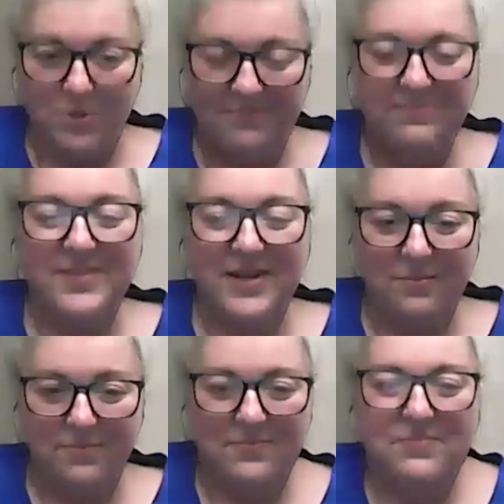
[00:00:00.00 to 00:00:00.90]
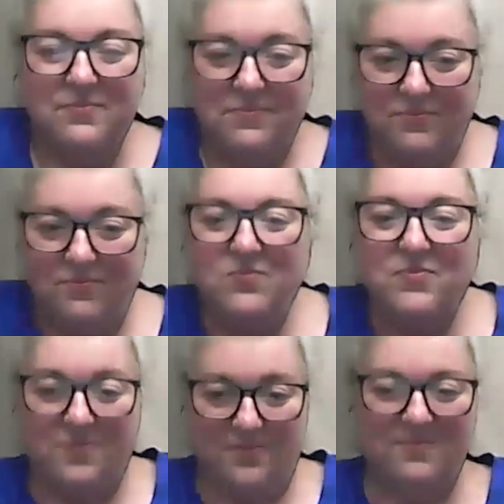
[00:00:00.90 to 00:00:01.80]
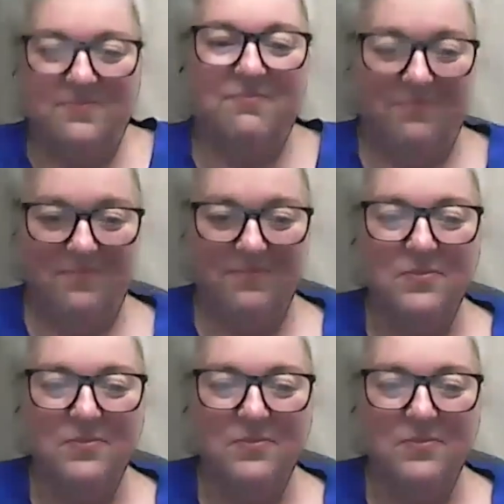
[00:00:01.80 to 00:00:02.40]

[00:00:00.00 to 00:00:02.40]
everything yeah. in between. And if you're